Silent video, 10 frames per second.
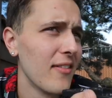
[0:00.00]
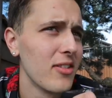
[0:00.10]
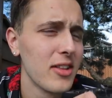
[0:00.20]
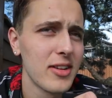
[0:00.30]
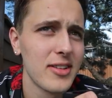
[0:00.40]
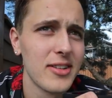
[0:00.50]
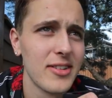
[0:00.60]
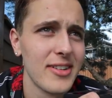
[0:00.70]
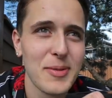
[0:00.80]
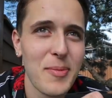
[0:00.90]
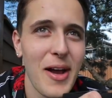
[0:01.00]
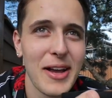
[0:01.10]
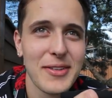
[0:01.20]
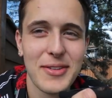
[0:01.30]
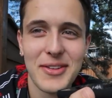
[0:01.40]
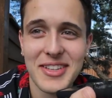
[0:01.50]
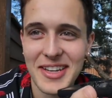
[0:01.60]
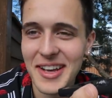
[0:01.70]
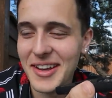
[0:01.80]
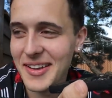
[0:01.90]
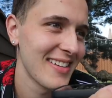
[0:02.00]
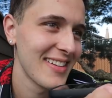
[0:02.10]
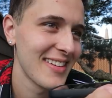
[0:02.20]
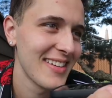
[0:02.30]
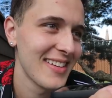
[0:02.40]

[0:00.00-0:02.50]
have a little surprise for you today. Really?